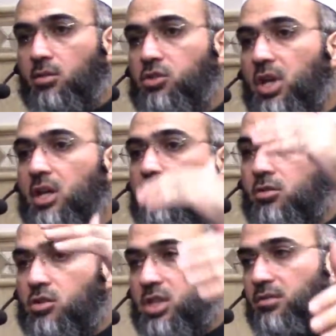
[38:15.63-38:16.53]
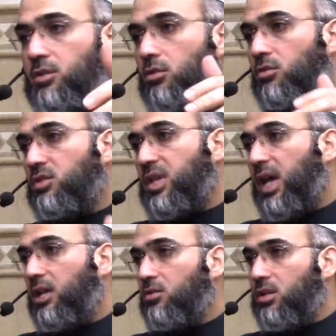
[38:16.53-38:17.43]
to change or to shift your
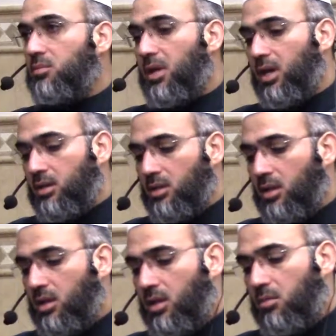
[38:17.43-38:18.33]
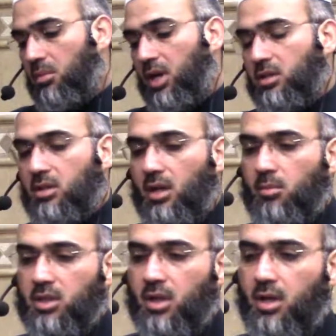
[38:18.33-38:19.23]
zakah due to make it in
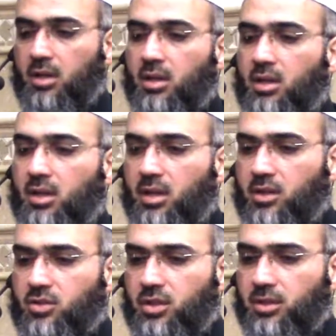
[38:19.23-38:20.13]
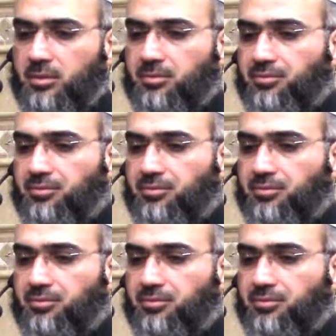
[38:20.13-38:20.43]
Ramadan next year.